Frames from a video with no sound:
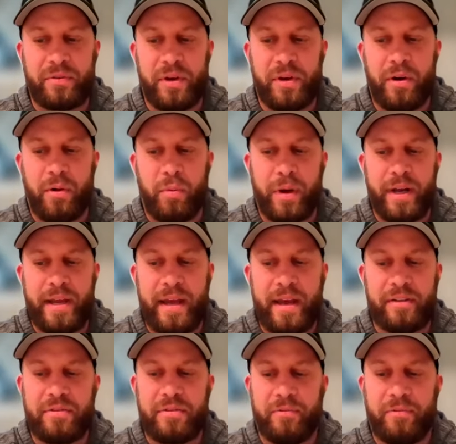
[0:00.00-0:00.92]
when he
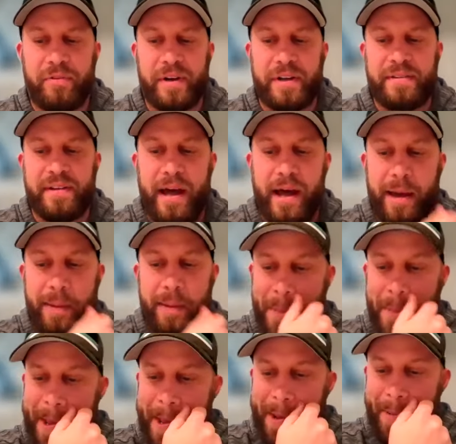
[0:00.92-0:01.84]
has some free
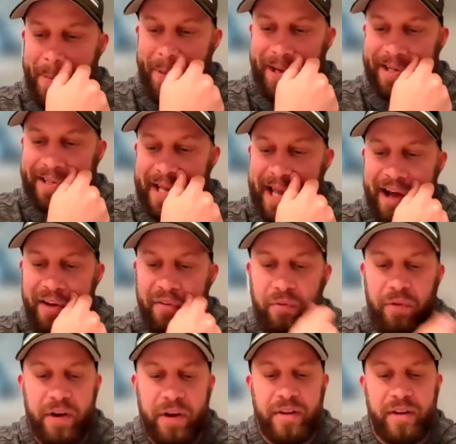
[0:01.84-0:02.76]
time, when he's
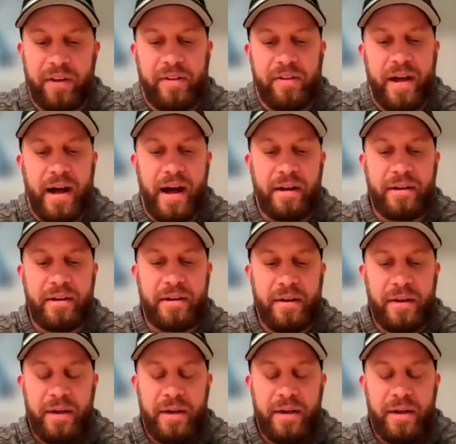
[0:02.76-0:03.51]
not running the clock.